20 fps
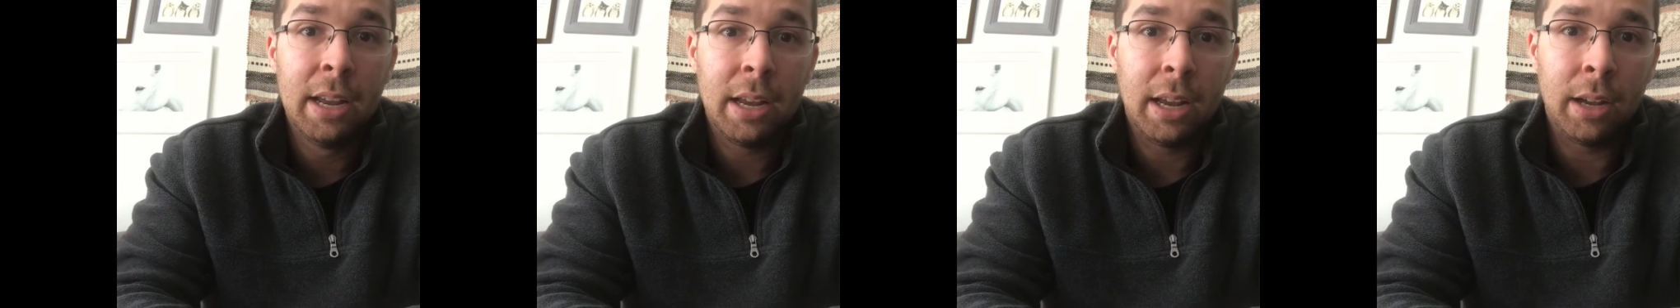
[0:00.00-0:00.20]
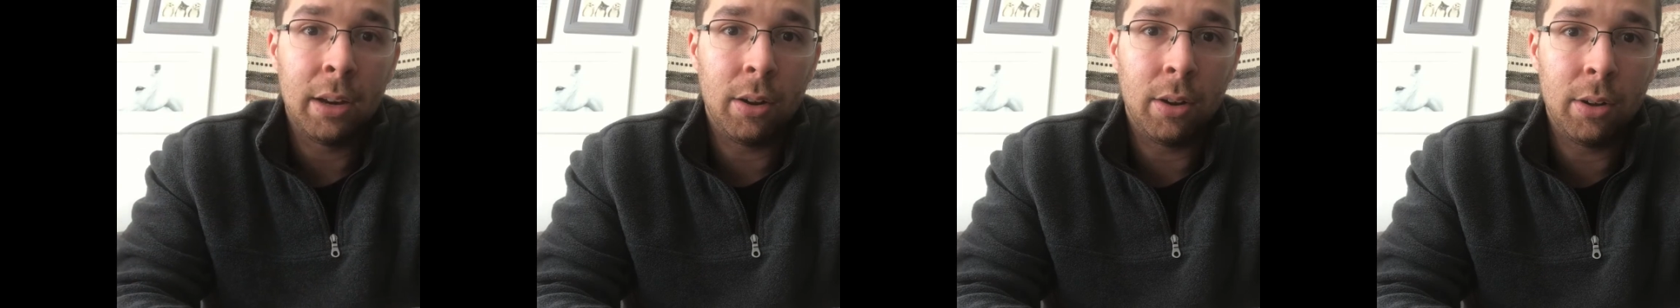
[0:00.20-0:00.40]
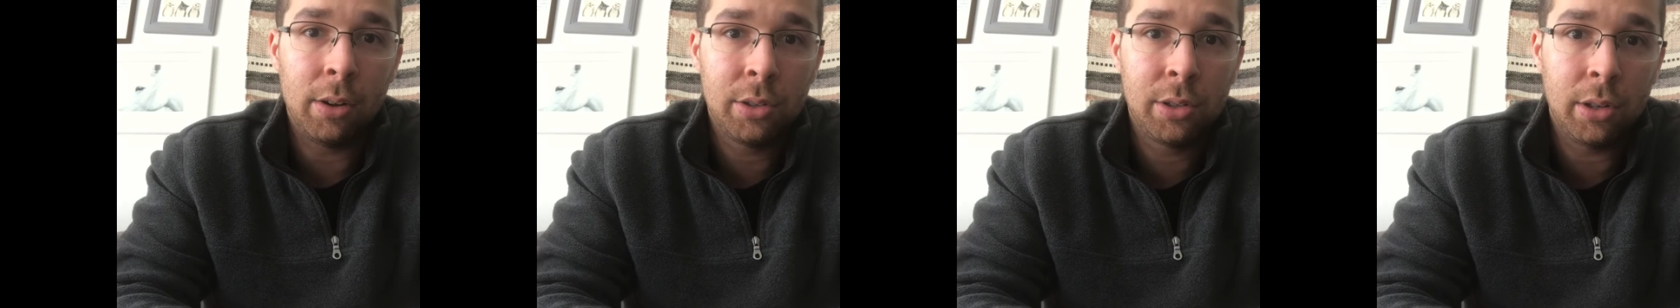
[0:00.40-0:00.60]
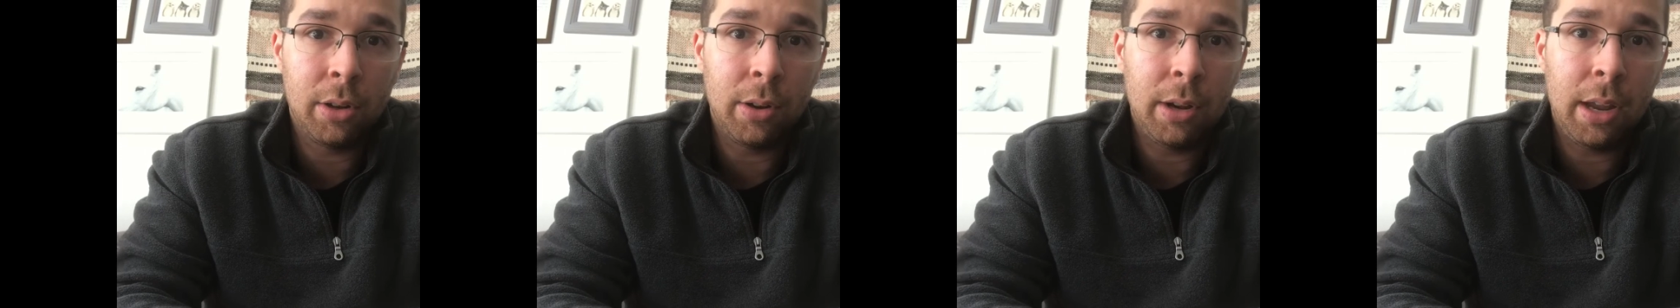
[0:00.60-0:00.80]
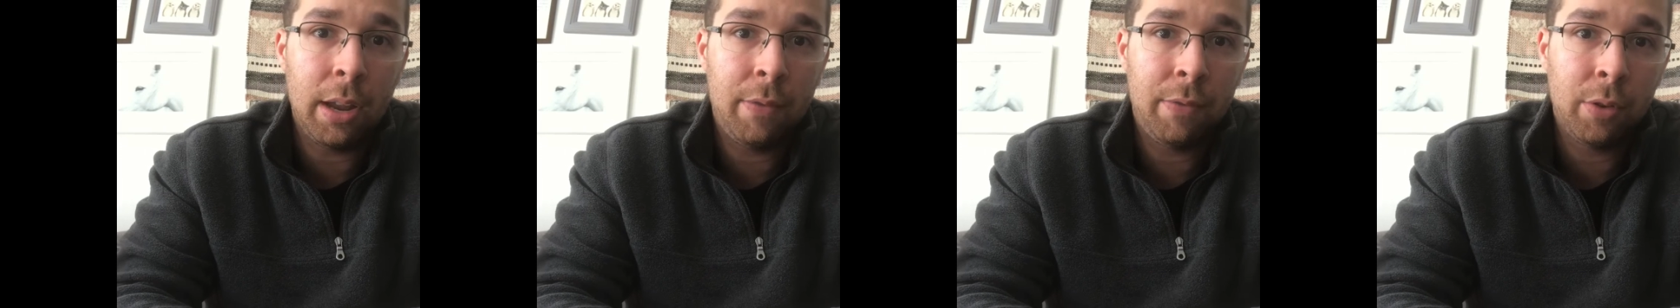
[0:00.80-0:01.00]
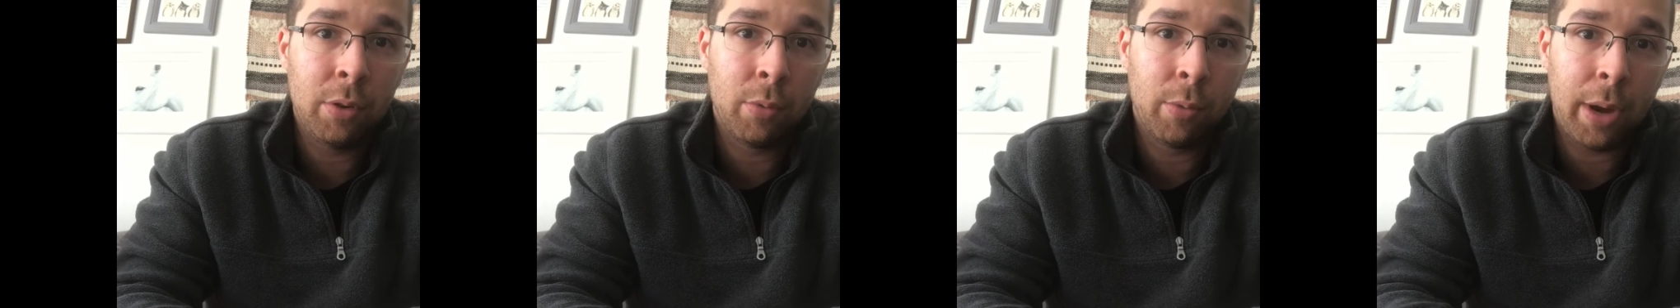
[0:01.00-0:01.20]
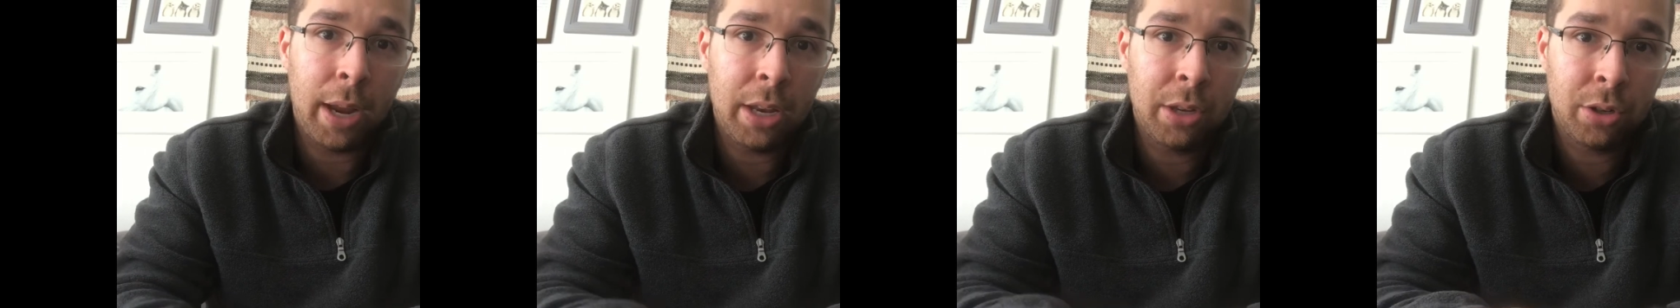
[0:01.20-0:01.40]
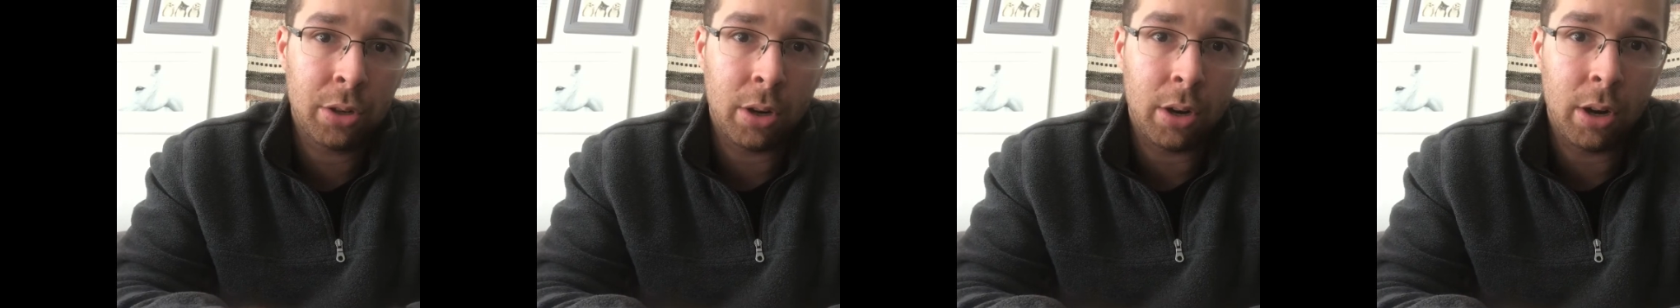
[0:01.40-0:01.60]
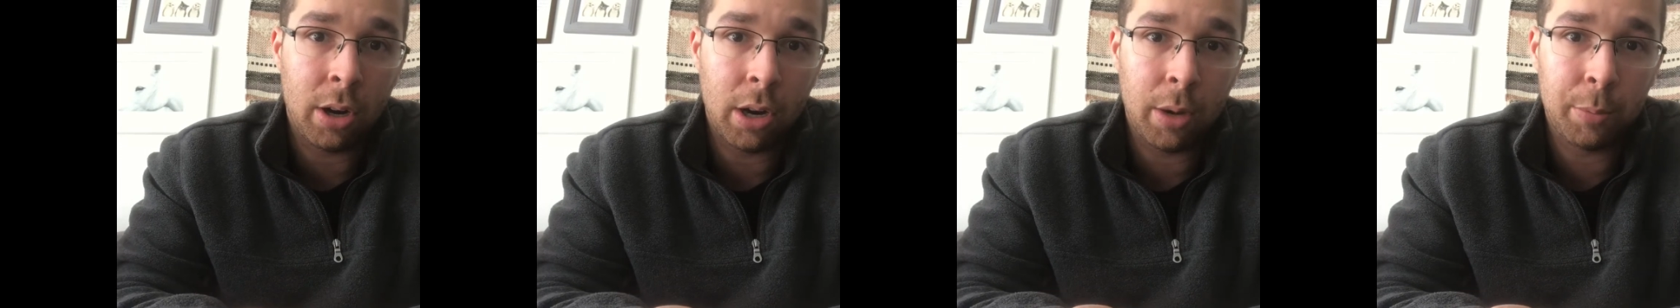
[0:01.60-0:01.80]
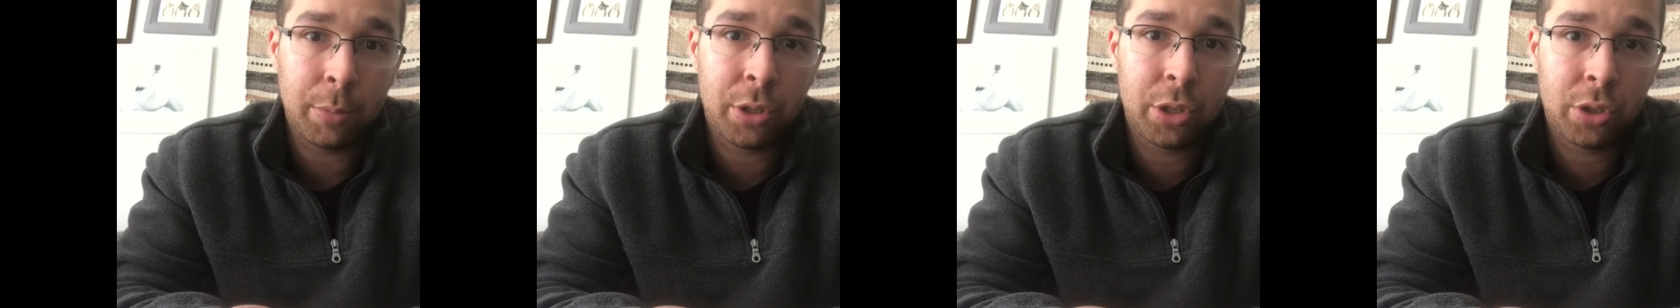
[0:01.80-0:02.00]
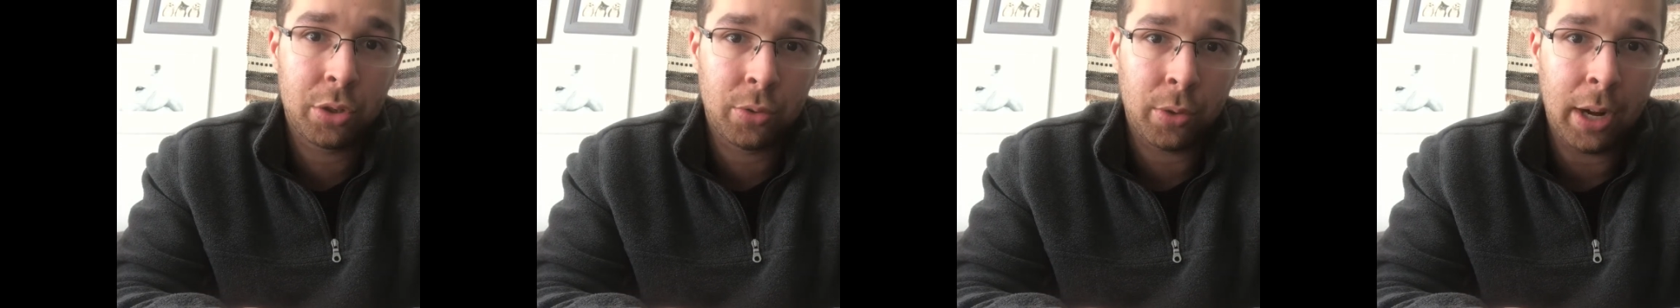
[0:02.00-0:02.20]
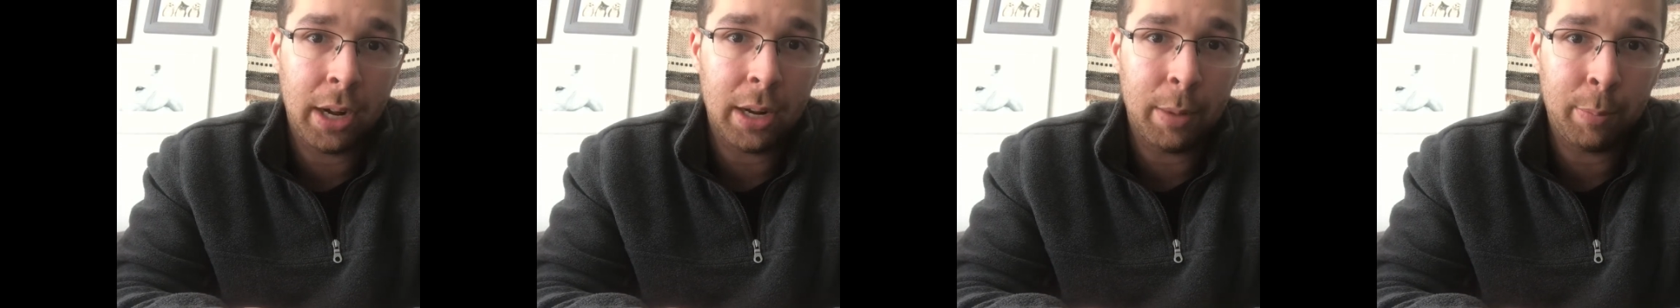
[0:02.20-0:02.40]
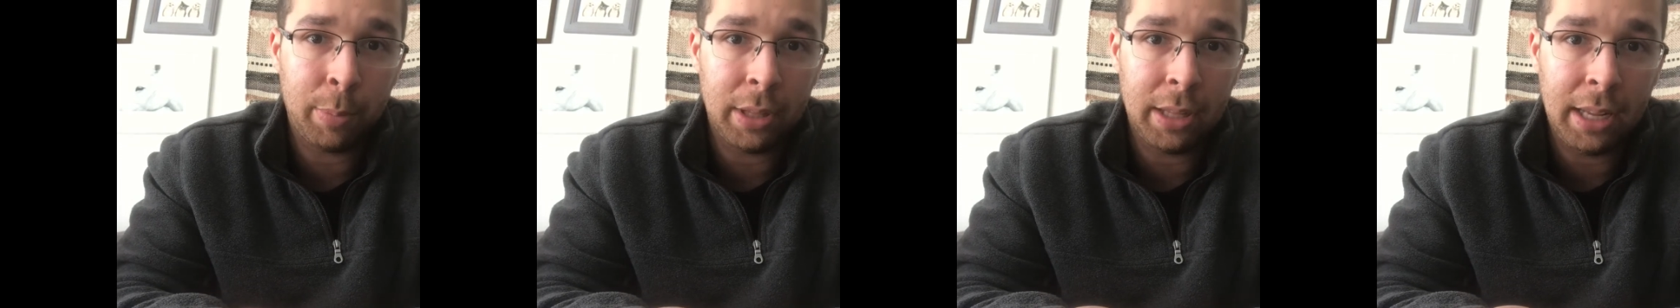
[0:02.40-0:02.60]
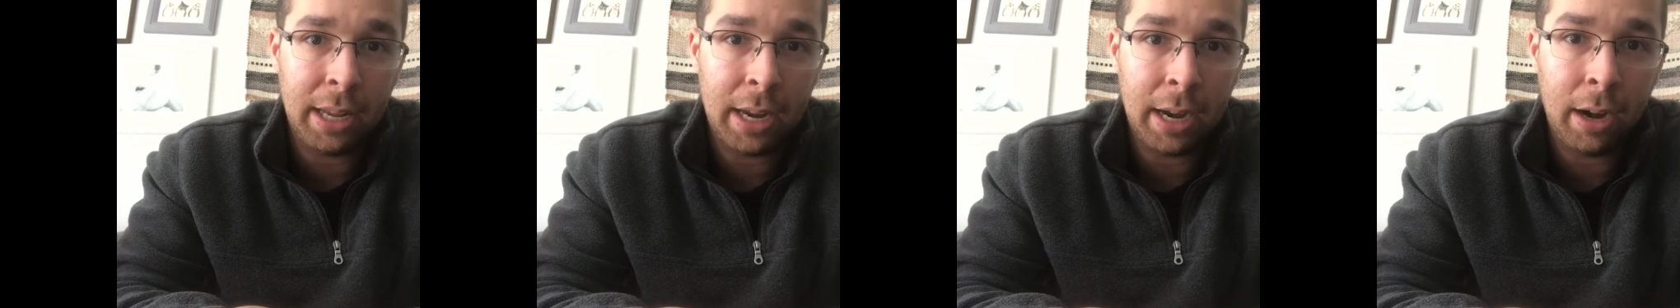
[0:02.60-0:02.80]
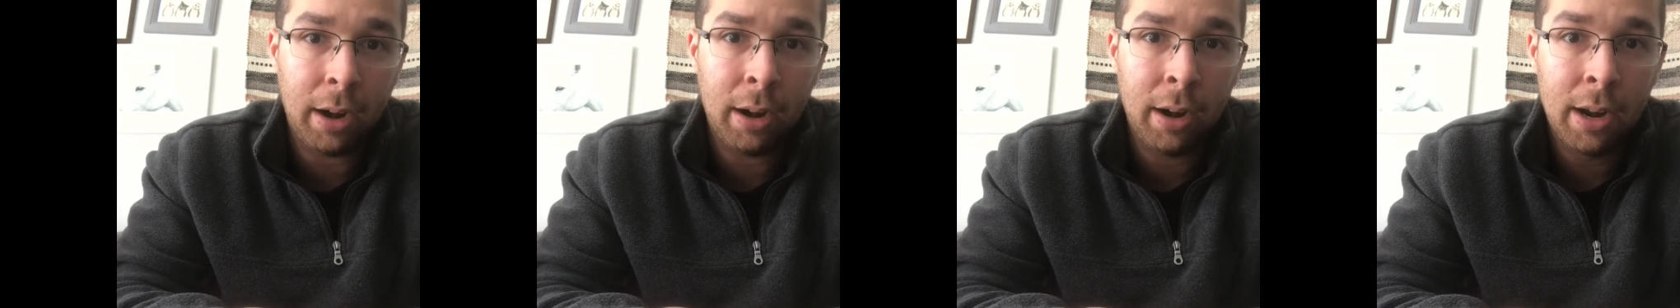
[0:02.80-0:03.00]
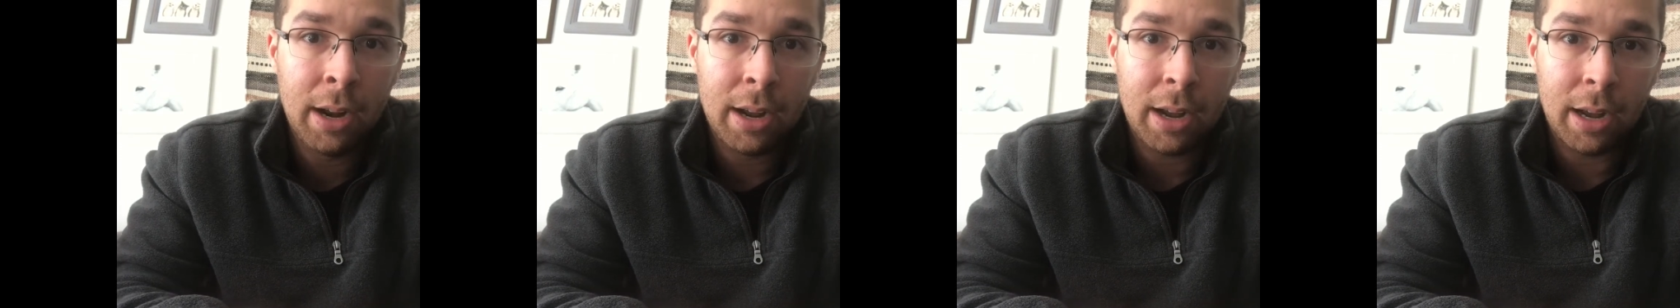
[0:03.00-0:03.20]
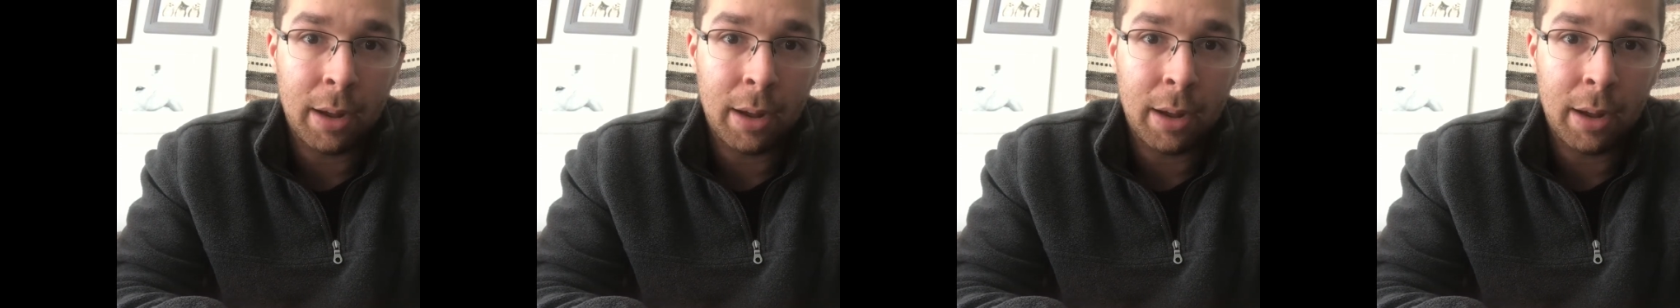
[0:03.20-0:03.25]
And also, if you raise your arm straight up in the air,